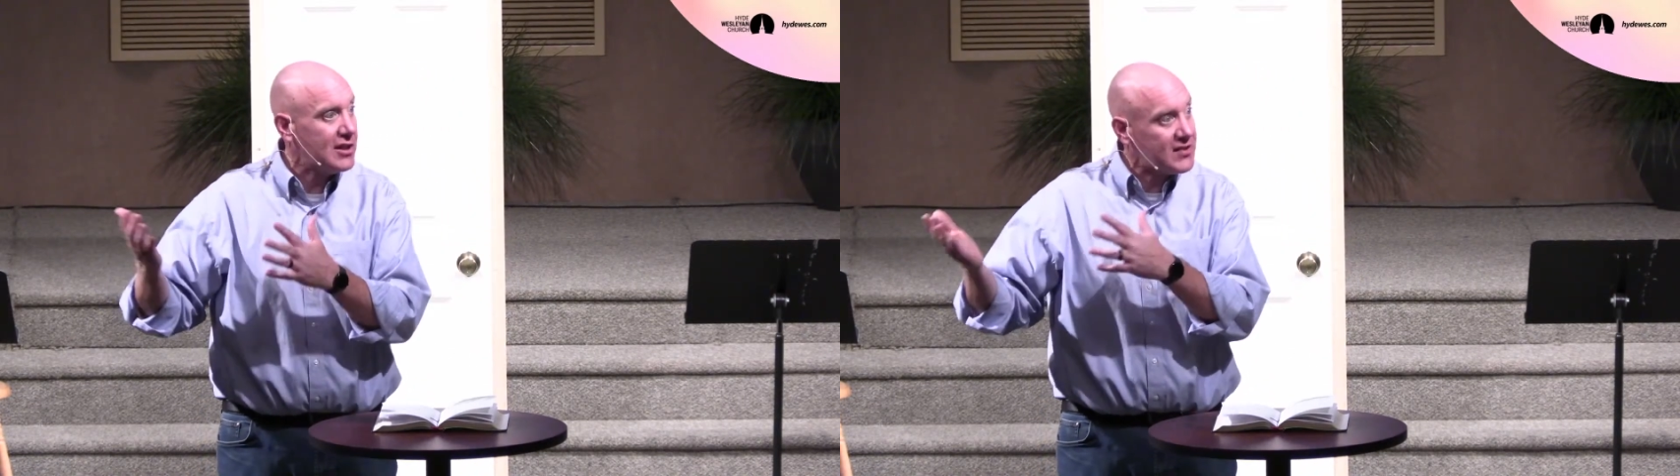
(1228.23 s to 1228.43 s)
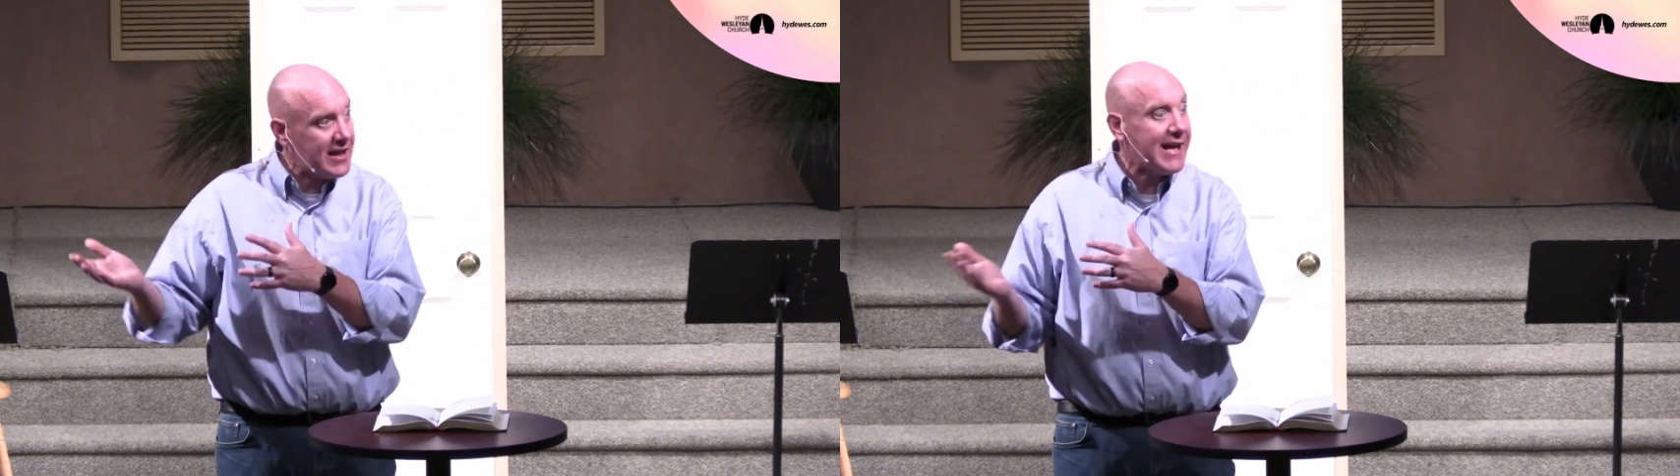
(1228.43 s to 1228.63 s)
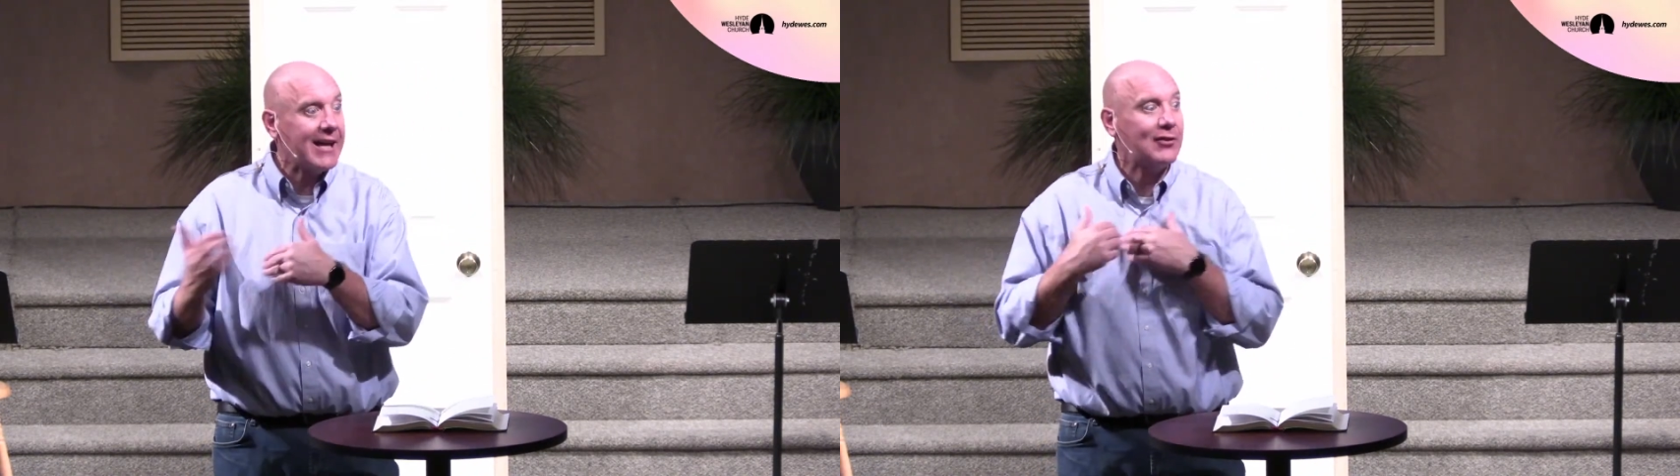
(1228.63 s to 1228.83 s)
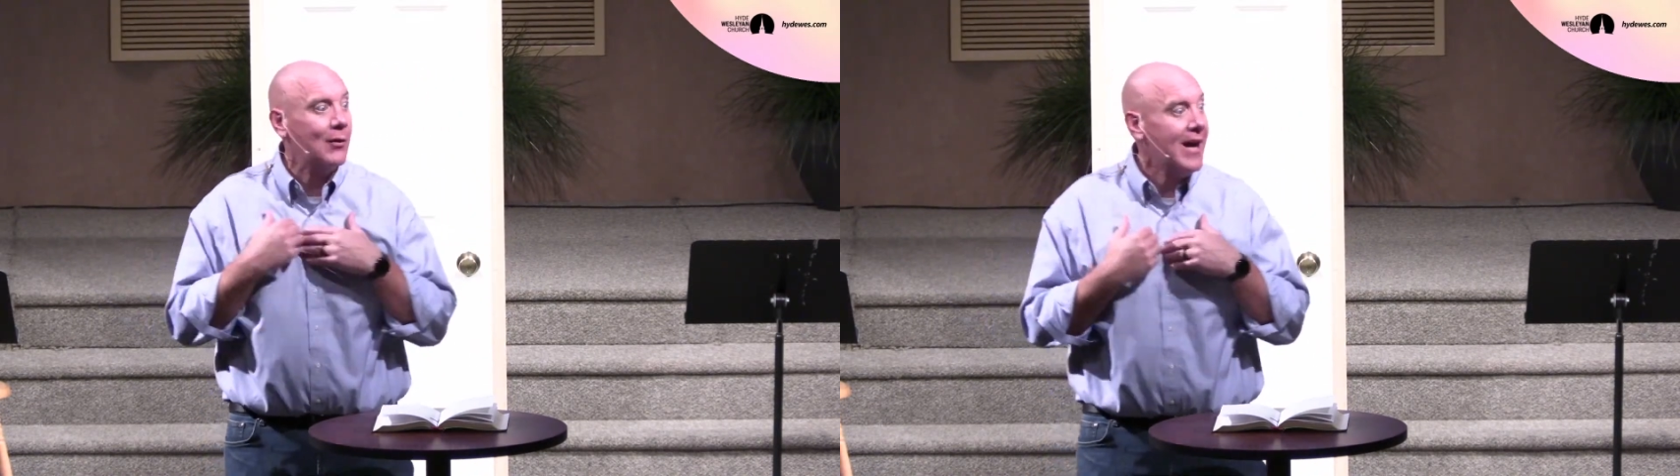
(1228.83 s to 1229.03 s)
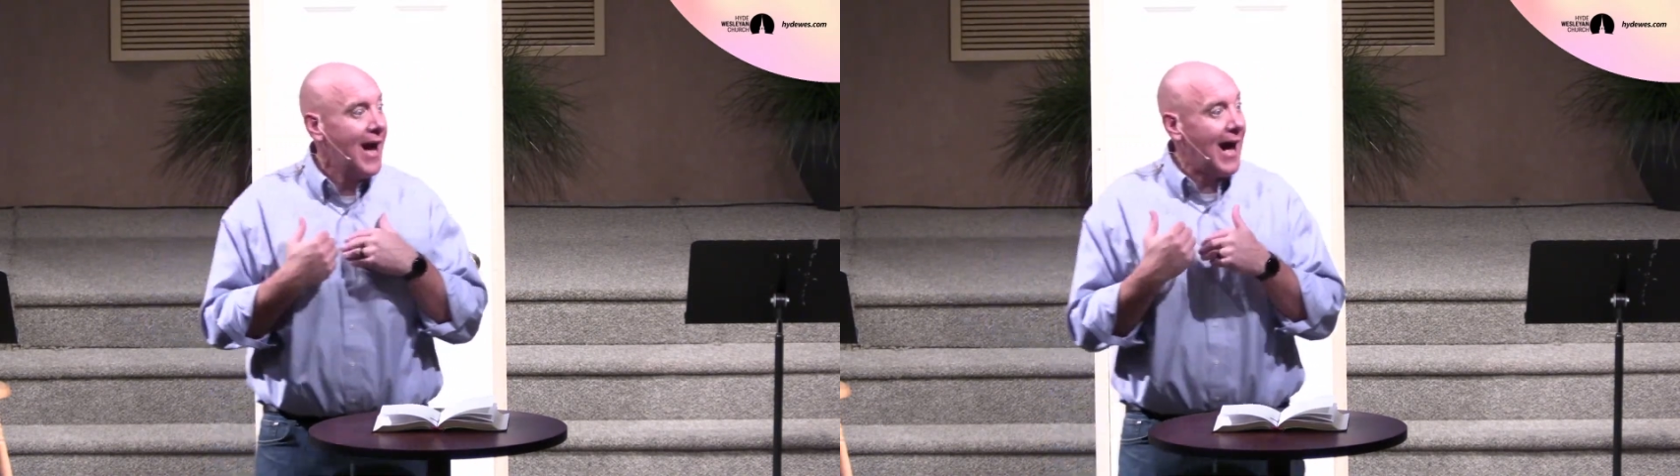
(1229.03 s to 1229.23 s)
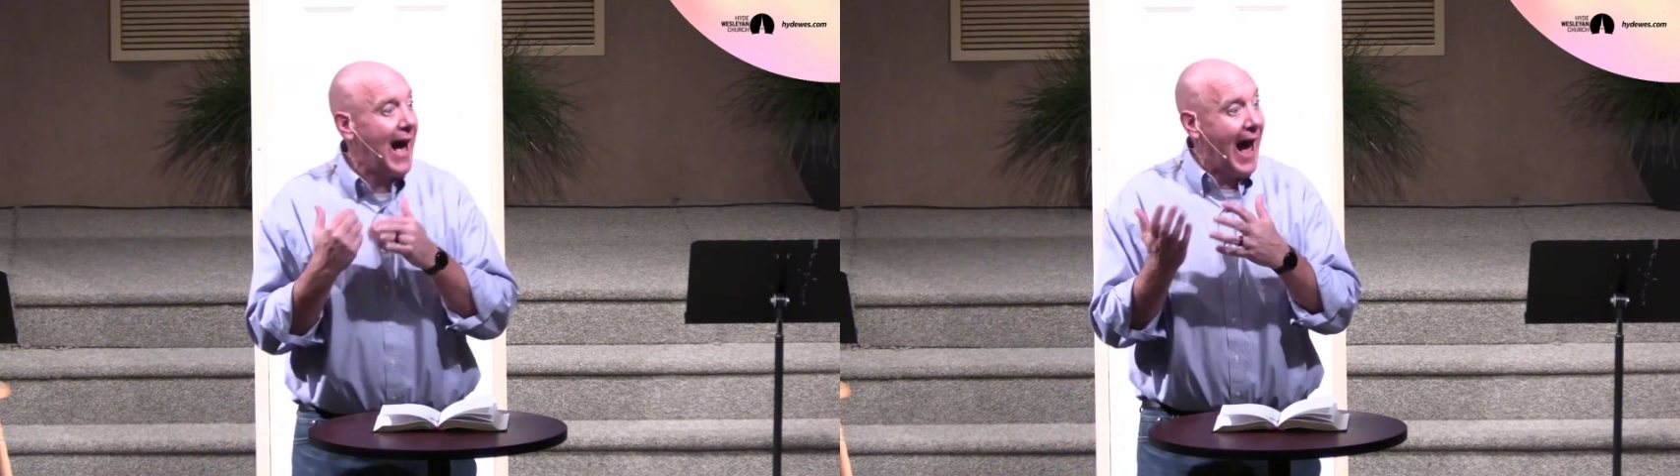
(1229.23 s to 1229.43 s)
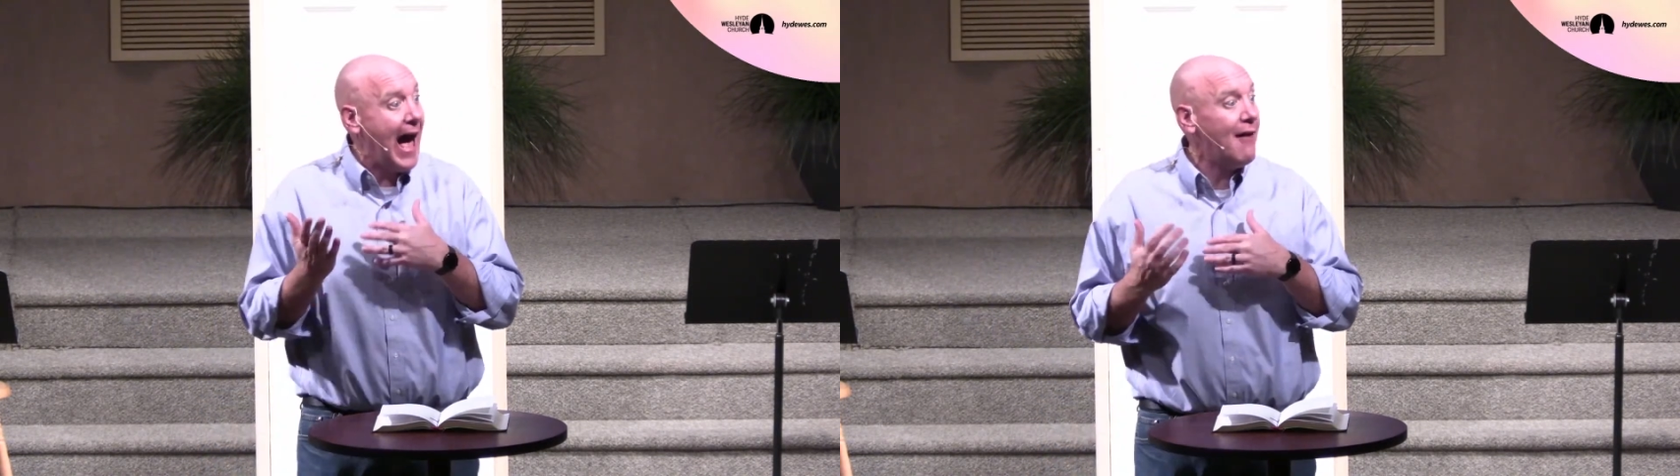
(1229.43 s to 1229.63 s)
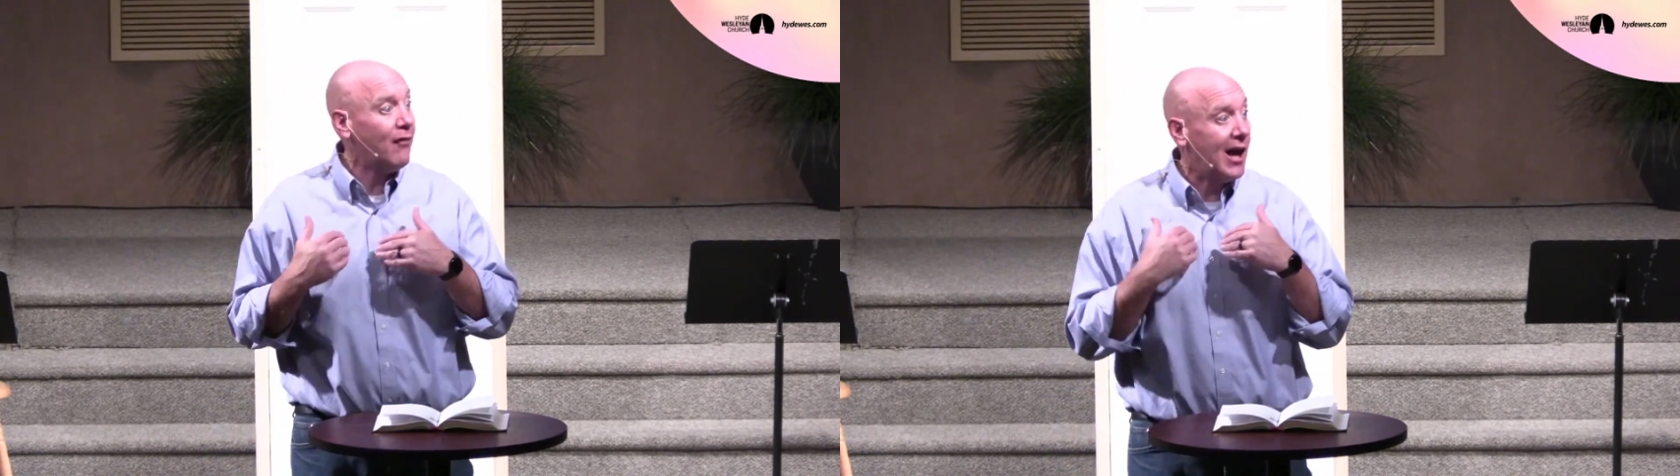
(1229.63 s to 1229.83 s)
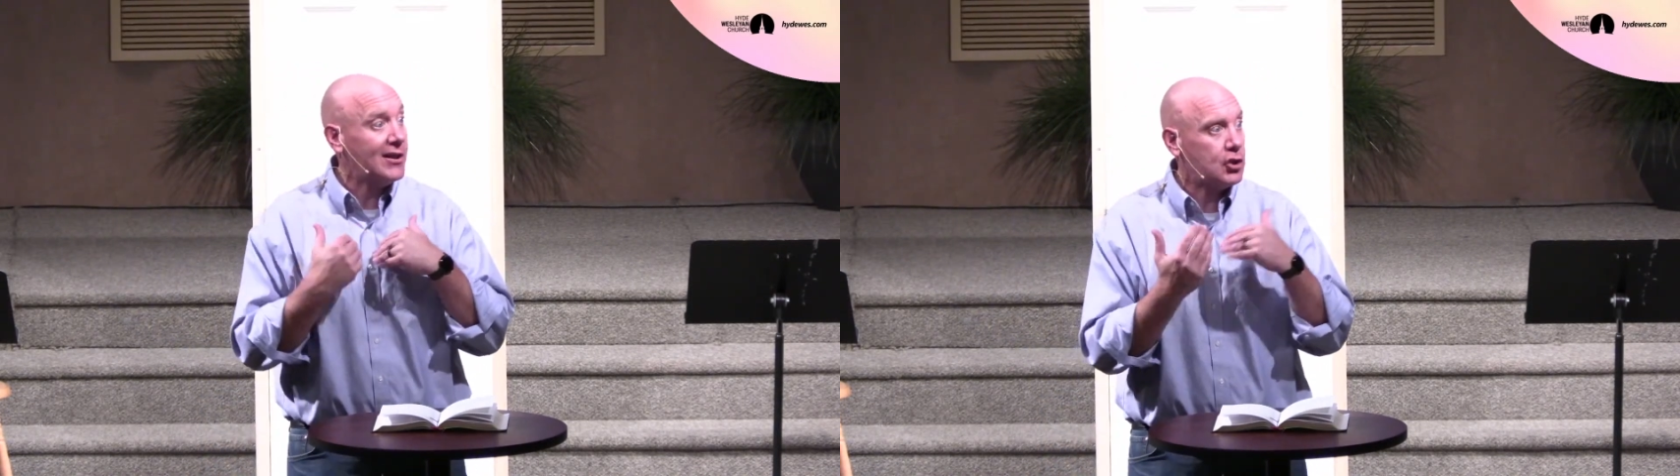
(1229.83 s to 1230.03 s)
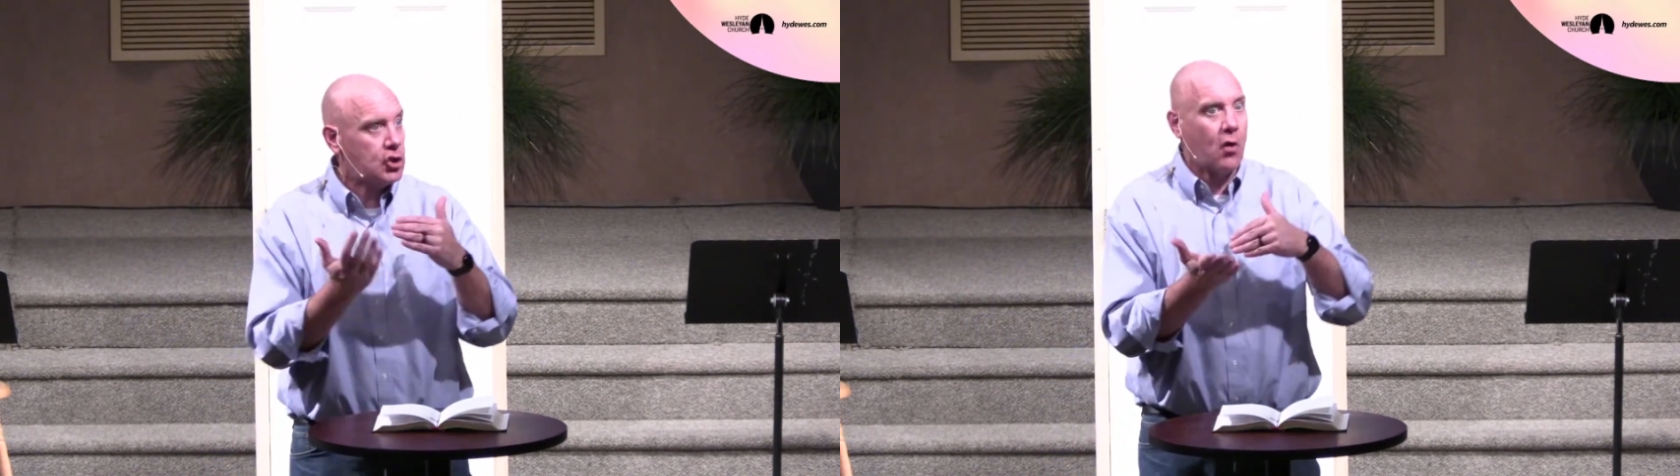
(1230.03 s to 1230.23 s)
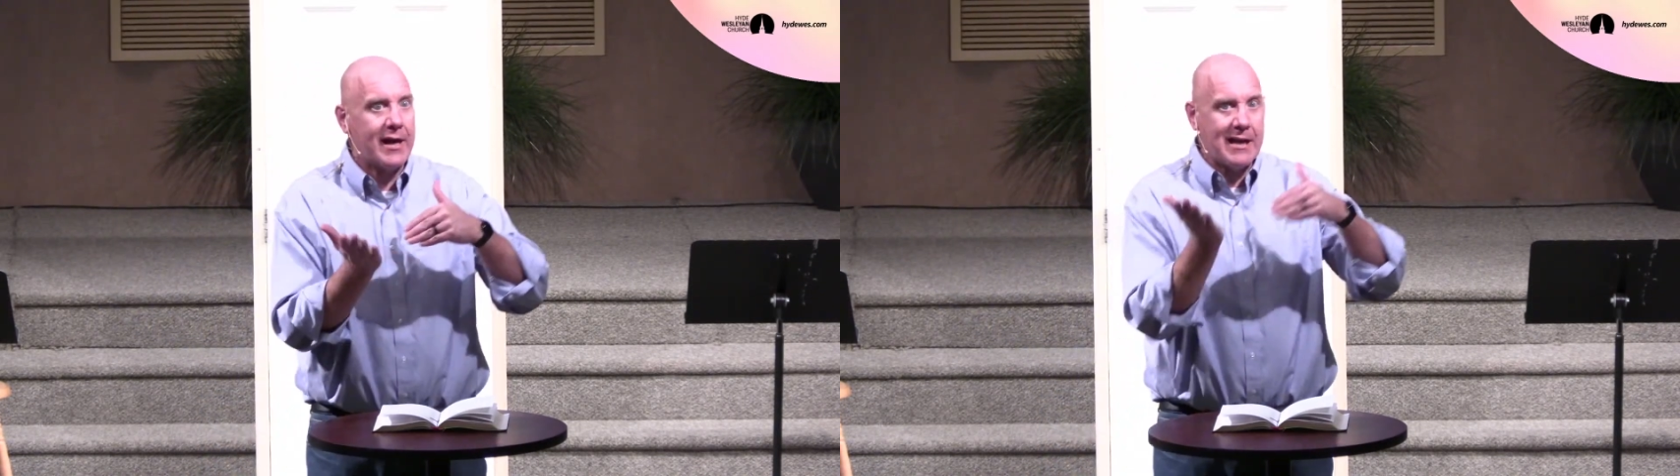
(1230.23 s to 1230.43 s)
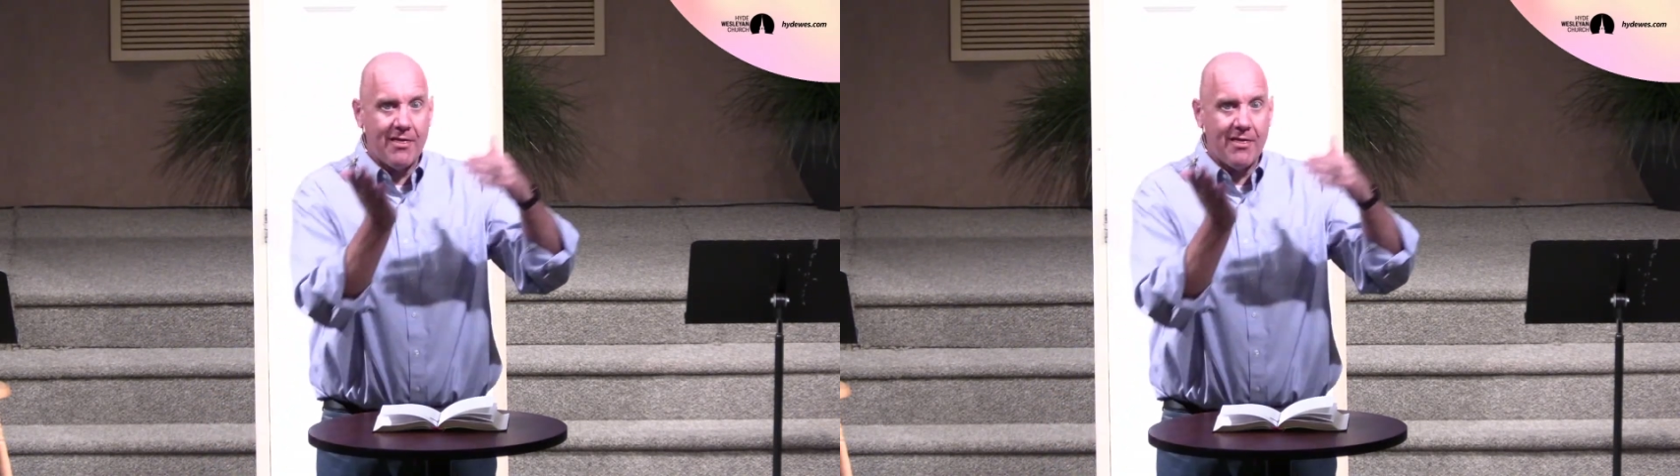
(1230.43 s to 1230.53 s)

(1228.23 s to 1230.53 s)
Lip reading: seeking to have us join